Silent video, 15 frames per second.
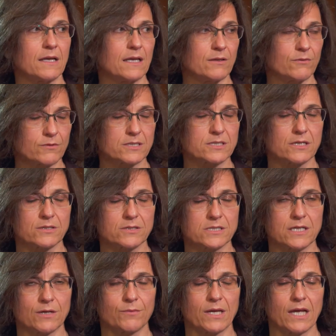and the results
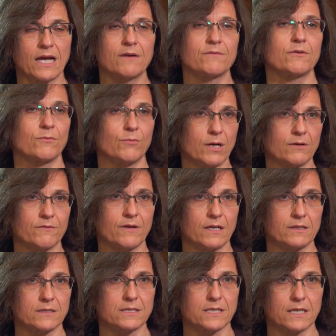that we have are well
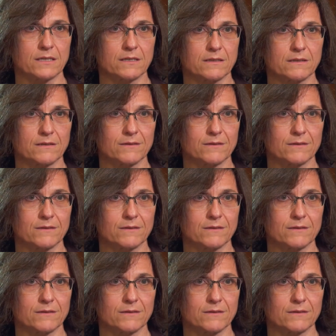validated.